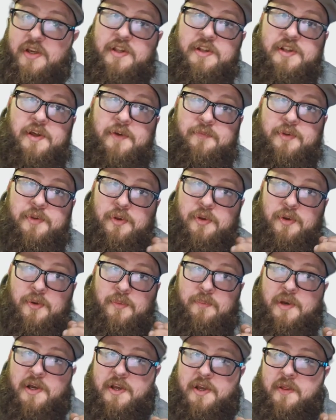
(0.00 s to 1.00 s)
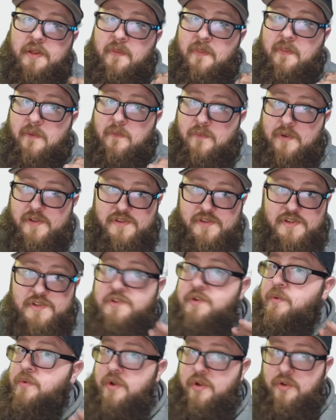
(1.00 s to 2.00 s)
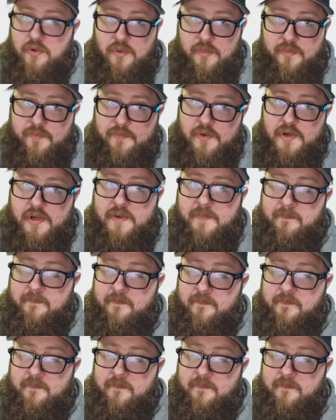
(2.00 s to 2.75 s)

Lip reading: Now, if you're going to buy wrenches, don't go to Harbor Freight